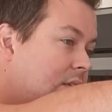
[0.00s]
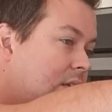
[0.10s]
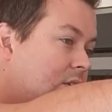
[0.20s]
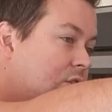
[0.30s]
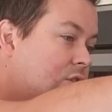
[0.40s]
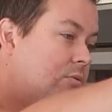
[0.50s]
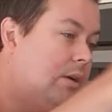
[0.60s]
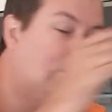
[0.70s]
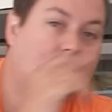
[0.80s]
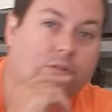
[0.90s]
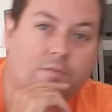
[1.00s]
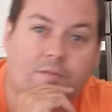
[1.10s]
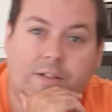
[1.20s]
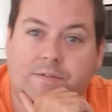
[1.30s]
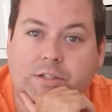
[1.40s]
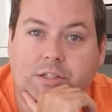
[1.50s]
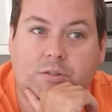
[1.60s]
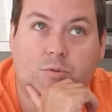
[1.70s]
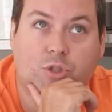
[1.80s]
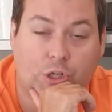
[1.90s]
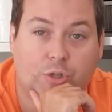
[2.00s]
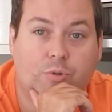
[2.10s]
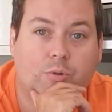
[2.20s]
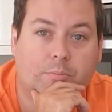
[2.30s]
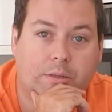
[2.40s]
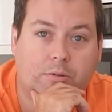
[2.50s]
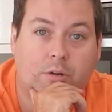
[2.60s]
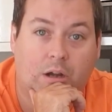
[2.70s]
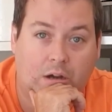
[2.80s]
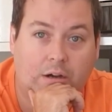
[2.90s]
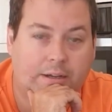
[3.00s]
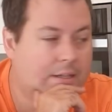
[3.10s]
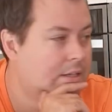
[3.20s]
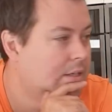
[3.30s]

is 252 mil high